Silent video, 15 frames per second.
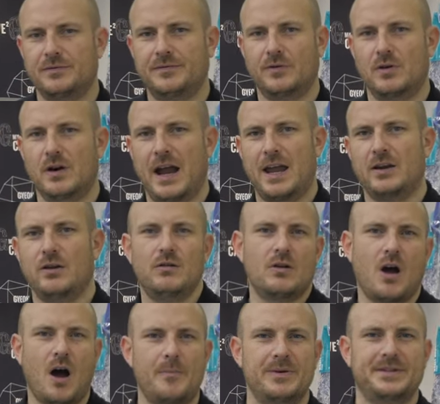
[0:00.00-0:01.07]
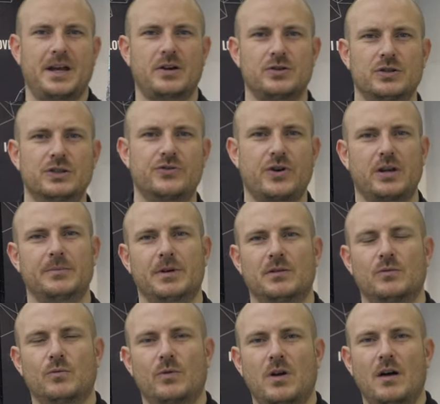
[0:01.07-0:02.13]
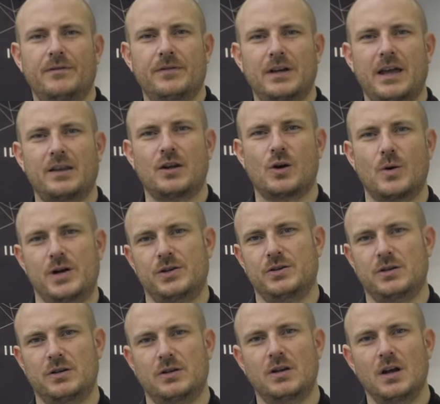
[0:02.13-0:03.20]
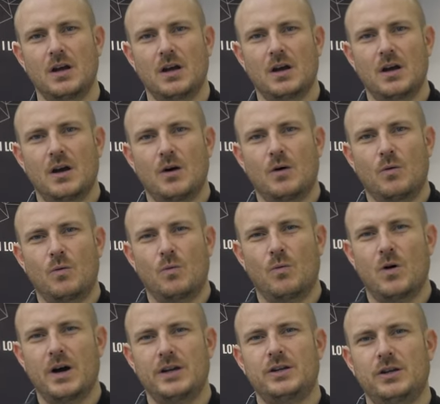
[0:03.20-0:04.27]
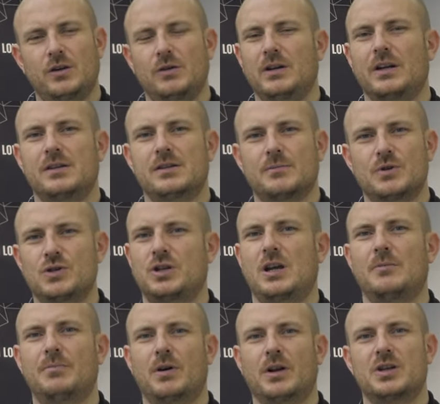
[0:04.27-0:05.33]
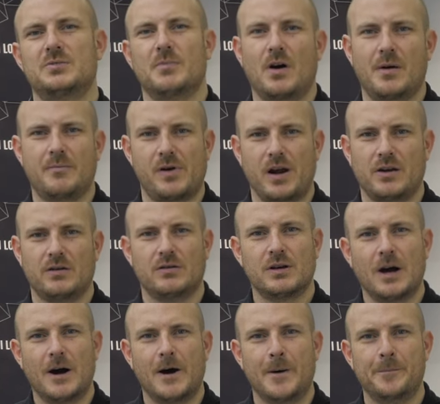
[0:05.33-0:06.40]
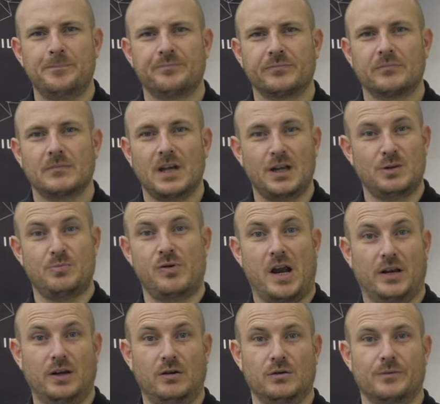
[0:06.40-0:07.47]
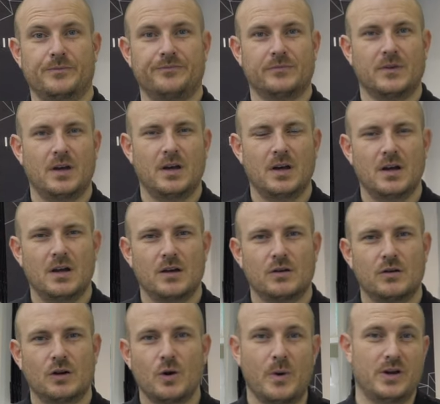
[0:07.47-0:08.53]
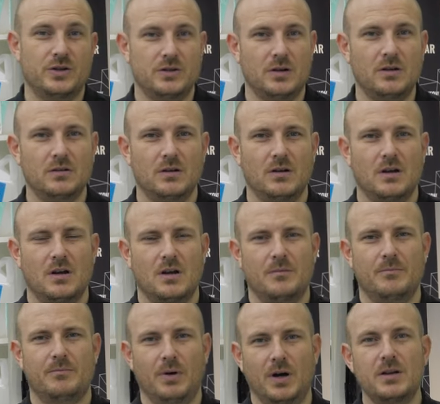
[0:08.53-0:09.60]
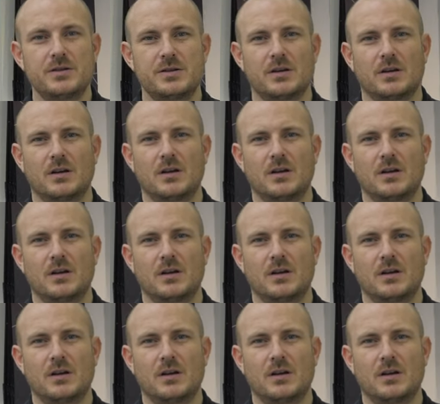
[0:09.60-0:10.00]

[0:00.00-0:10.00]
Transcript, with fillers: for a new car protection treatment, we often get the question, why do you need to machine polish my brand new car? It's brand new. Good question, but